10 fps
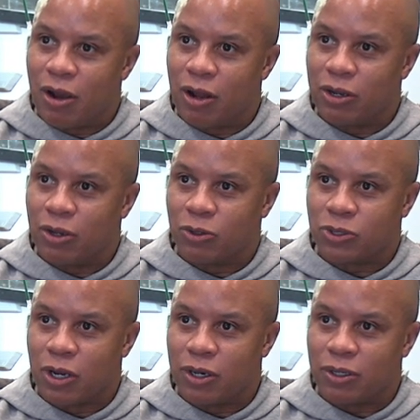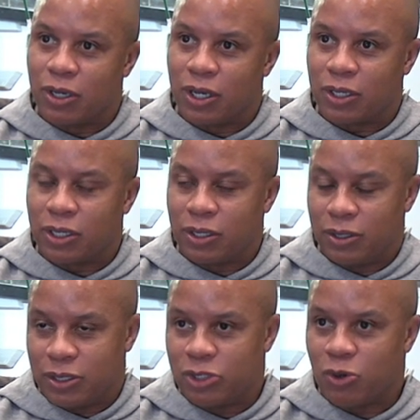All of those are
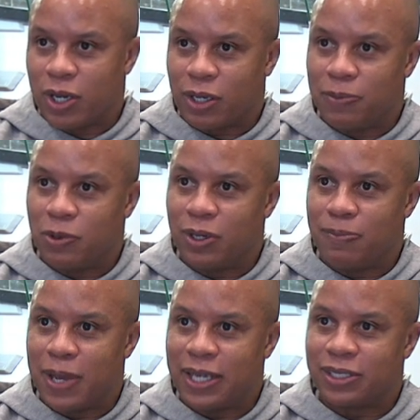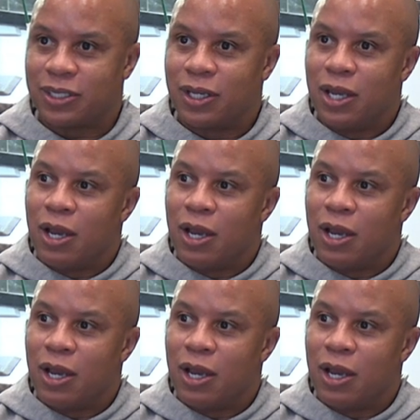Detroit community-based